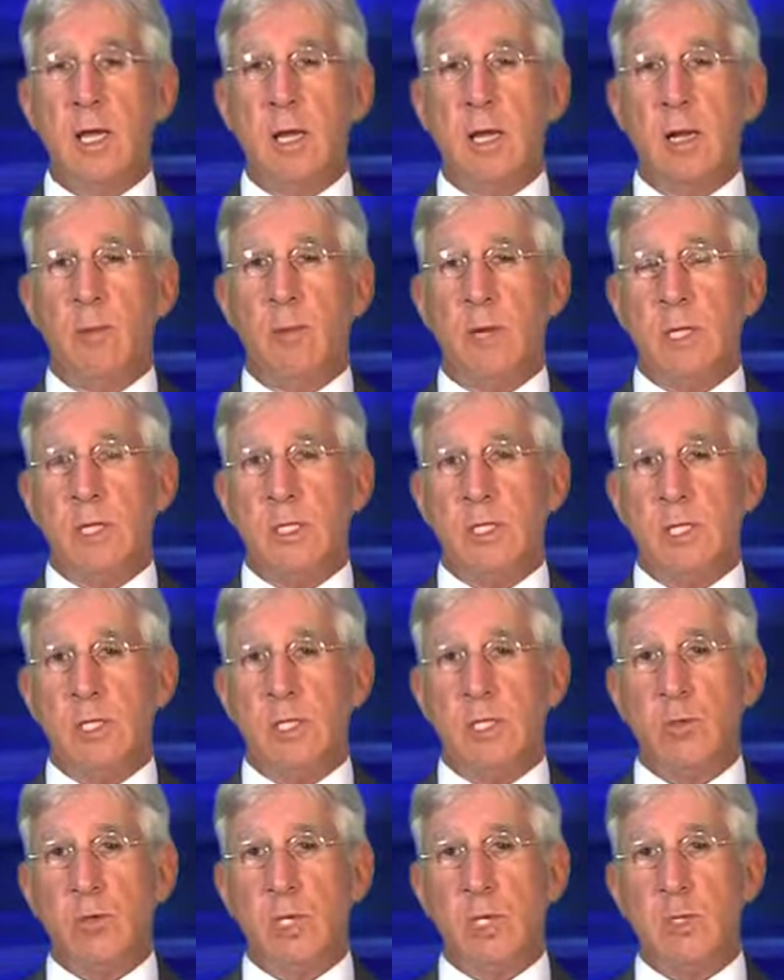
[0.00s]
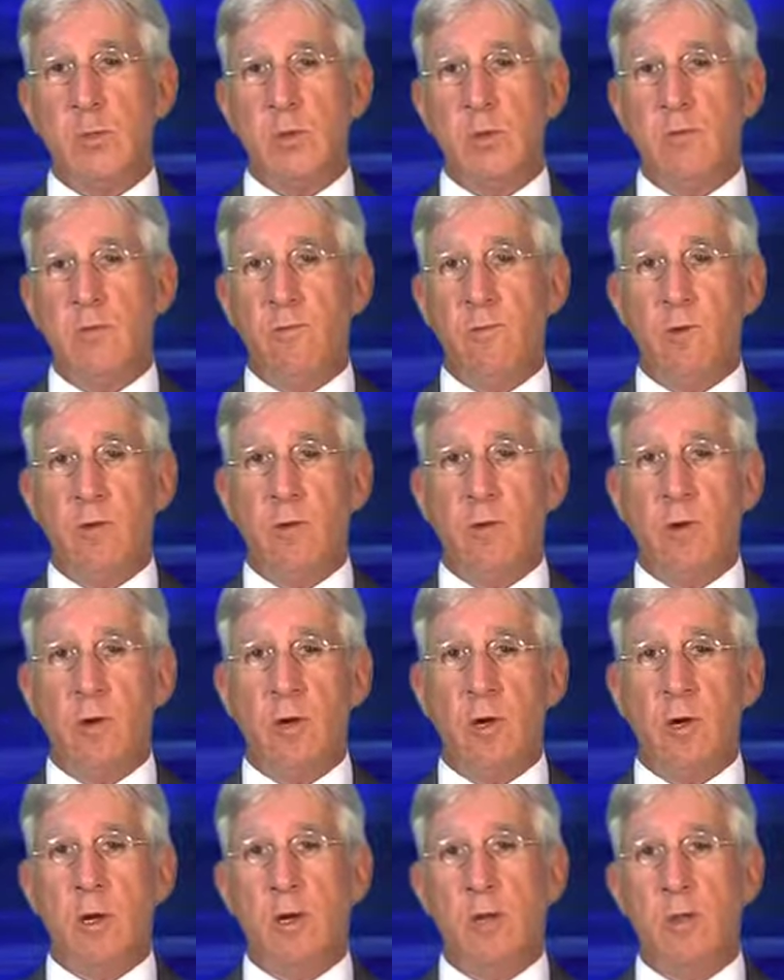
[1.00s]
And about six weeks
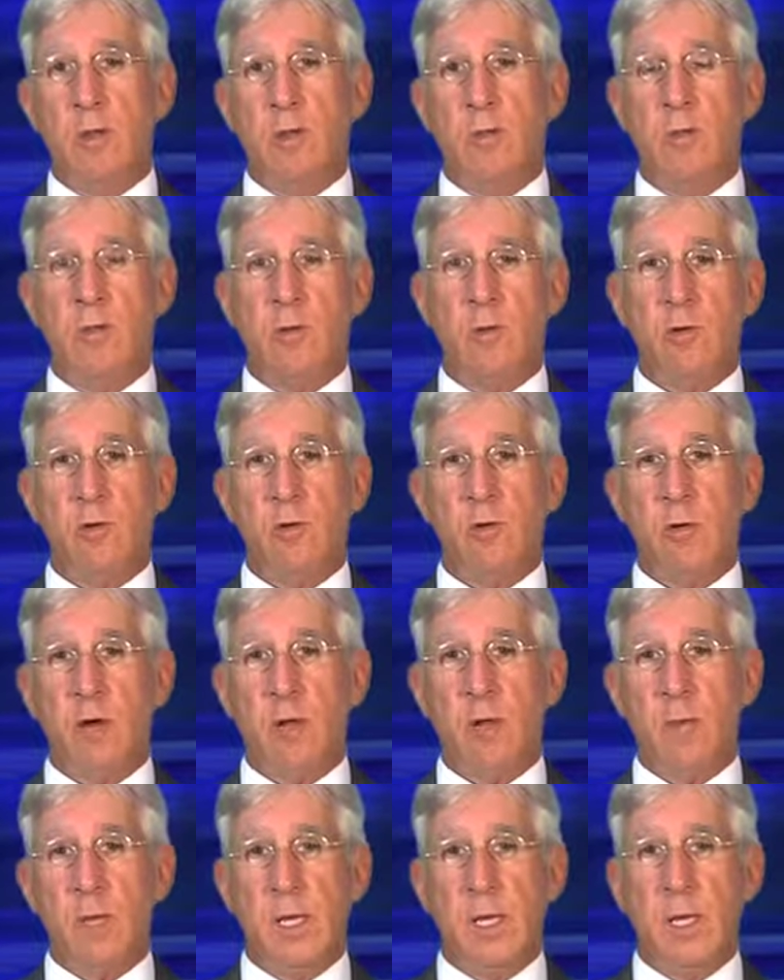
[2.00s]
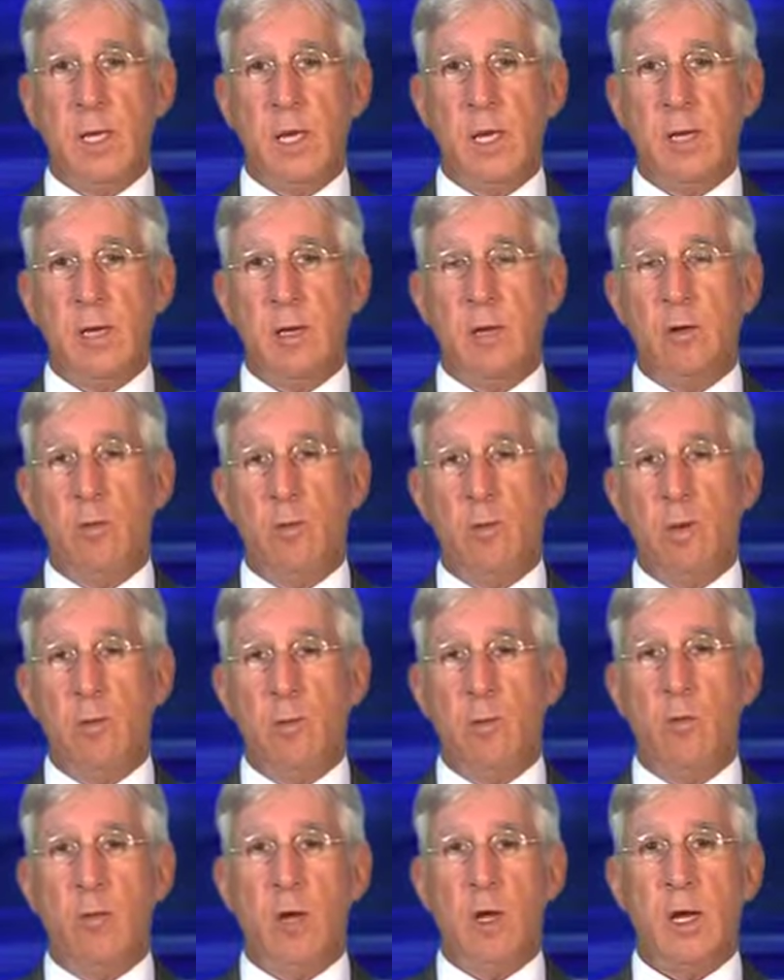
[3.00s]
before the third trial began, we
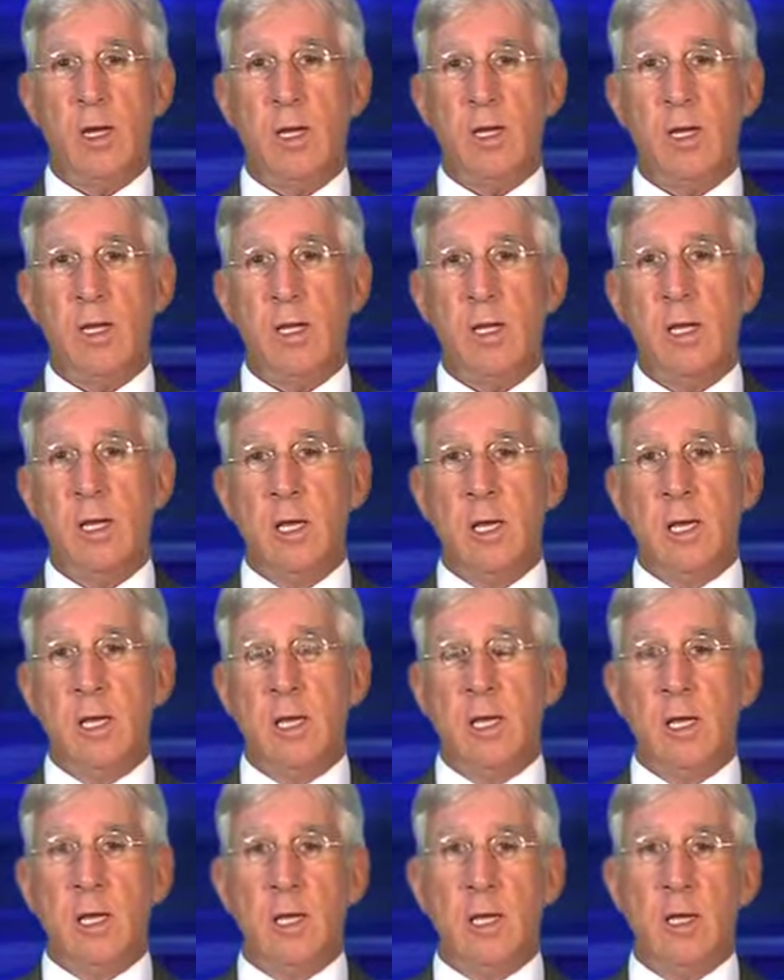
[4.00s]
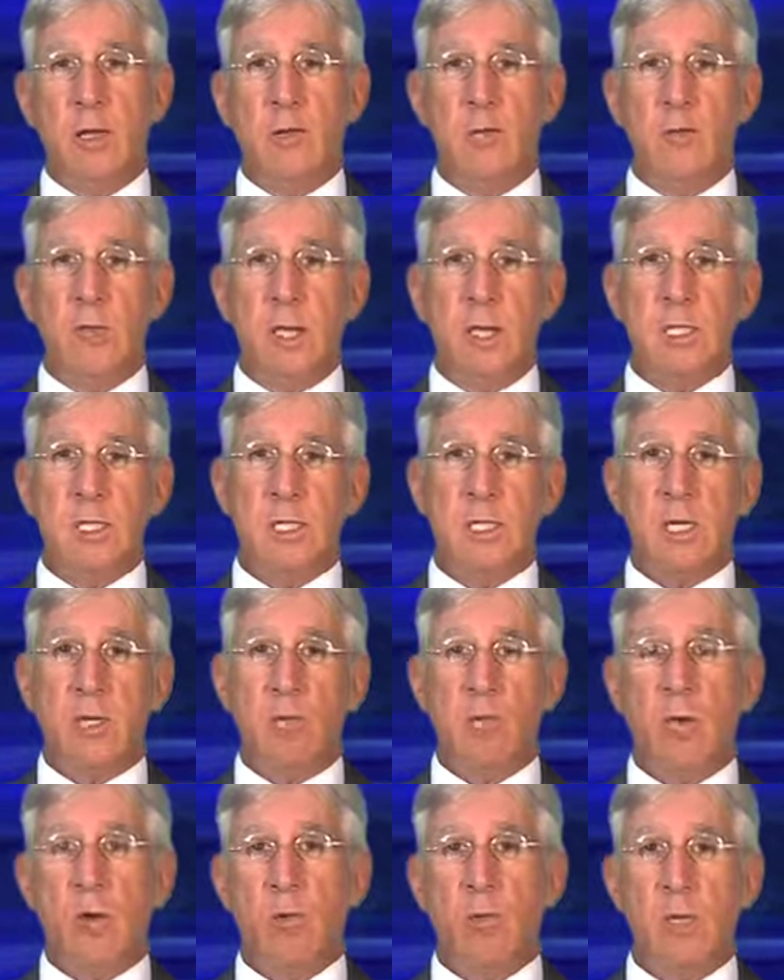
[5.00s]
were brought in and based
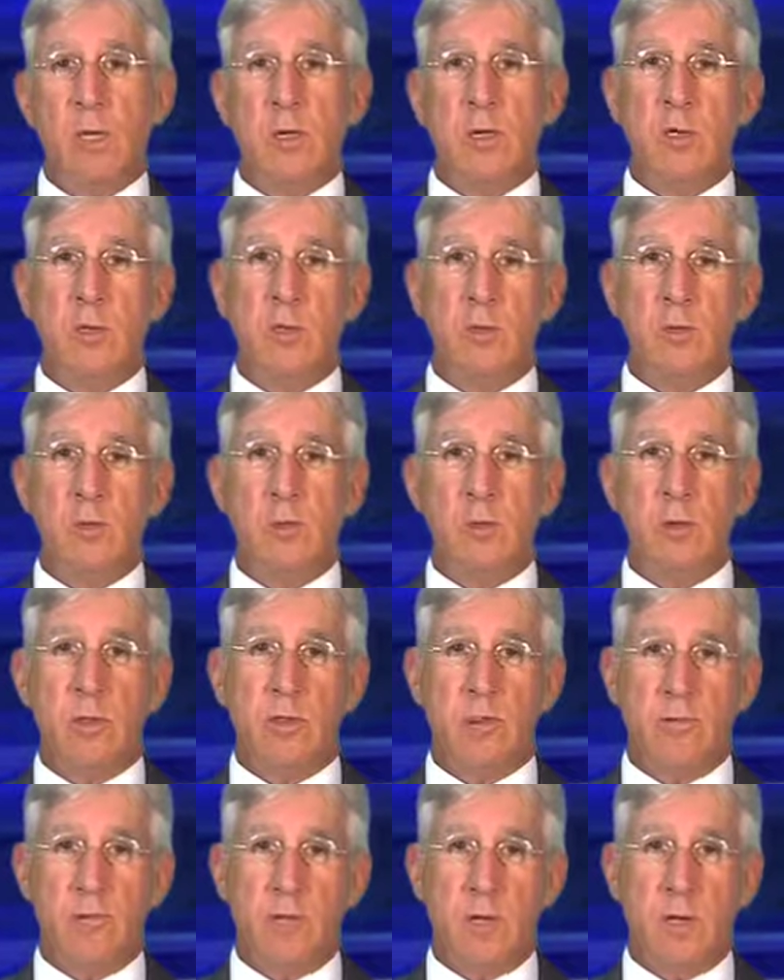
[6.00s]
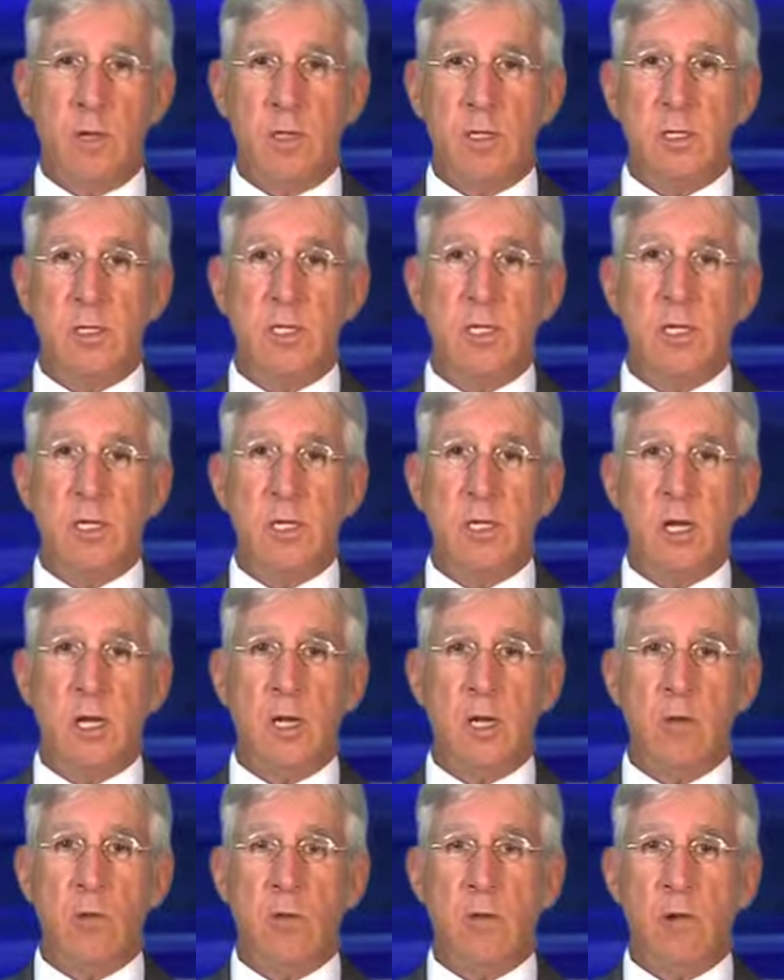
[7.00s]
on what we could do with the funds in a
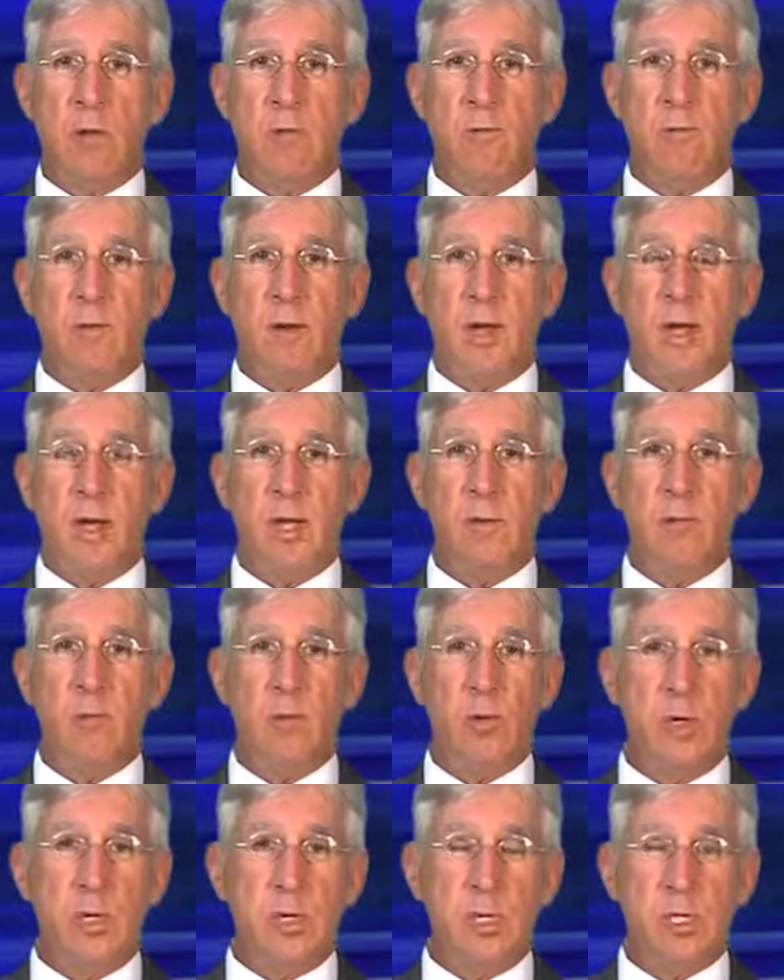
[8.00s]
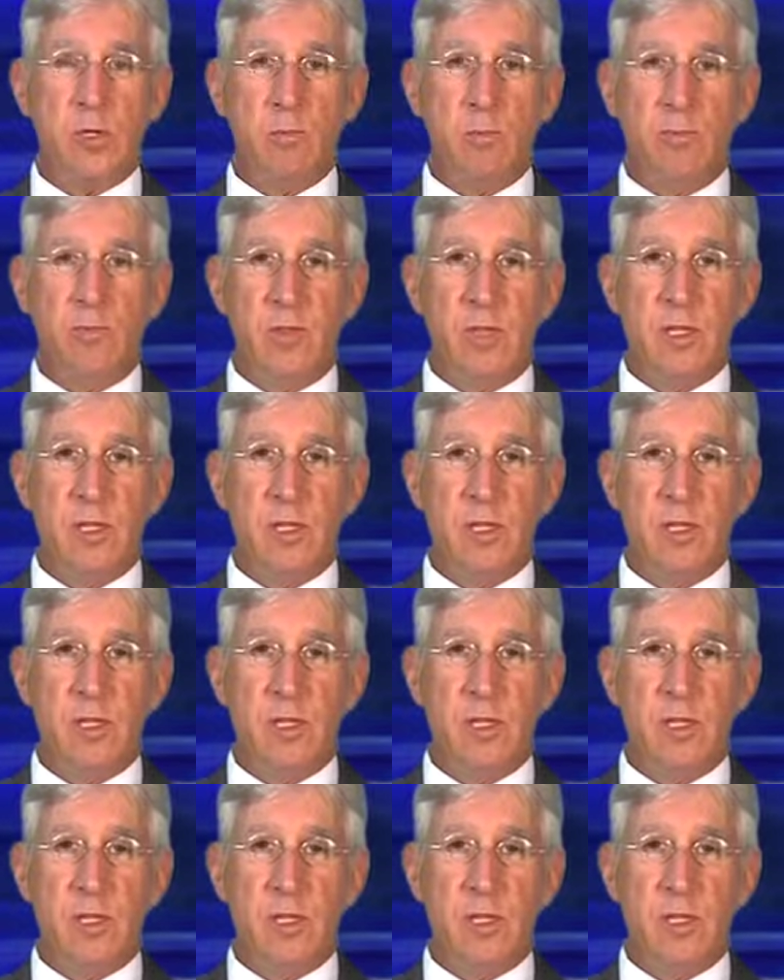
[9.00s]
non-qualified, putting this,